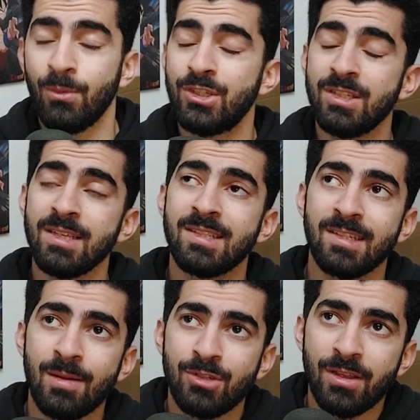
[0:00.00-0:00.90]
which is a
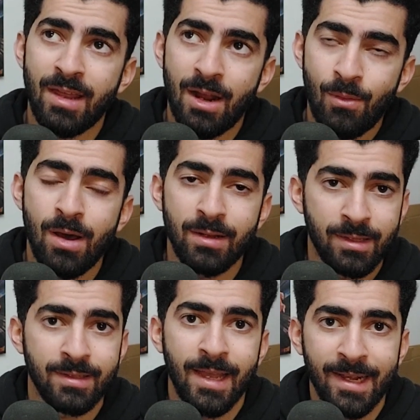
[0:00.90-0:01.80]
subject that I wanted
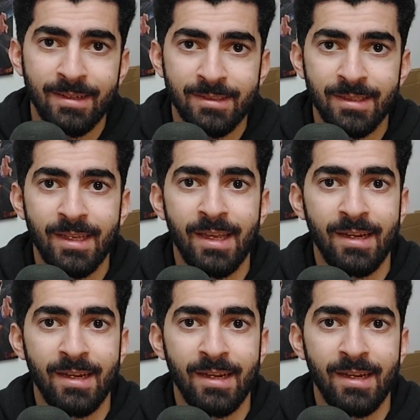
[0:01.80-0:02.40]
to tackle today.